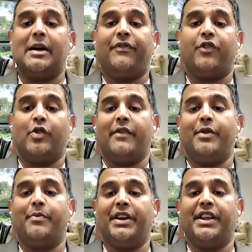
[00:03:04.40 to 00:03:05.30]
up for
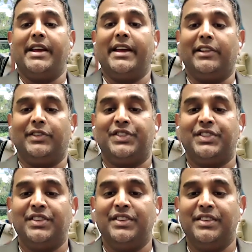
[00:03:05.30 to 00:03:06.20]
everybody
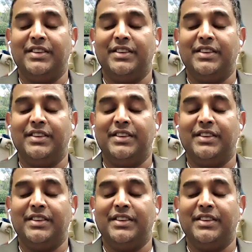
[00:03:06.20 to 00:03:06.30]
else.